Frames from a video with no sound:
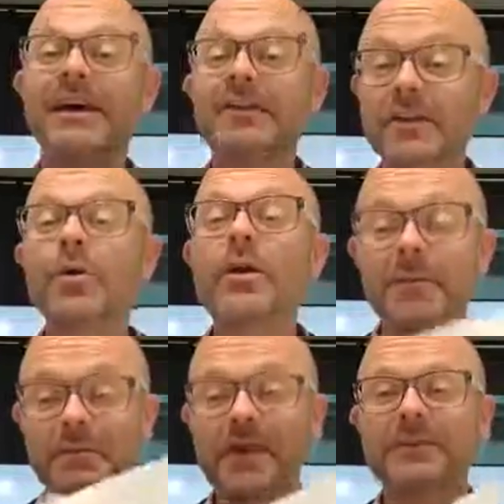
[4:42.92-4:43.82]
It's all
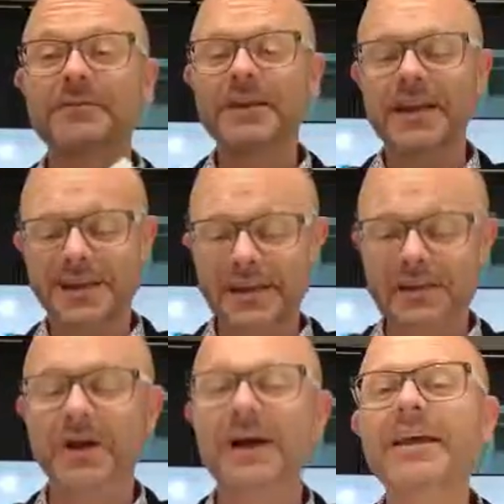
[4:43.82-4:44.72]
coming back to me now.
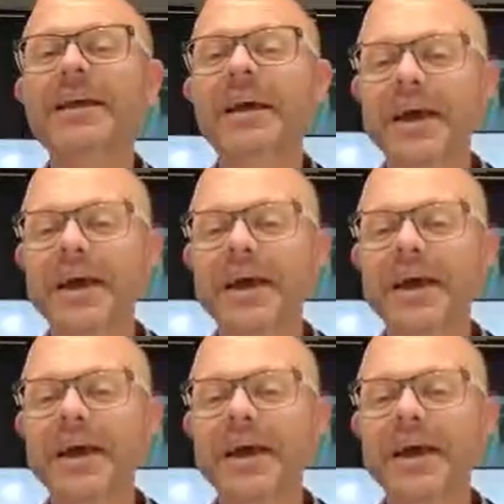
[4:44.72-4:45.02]
Anyway,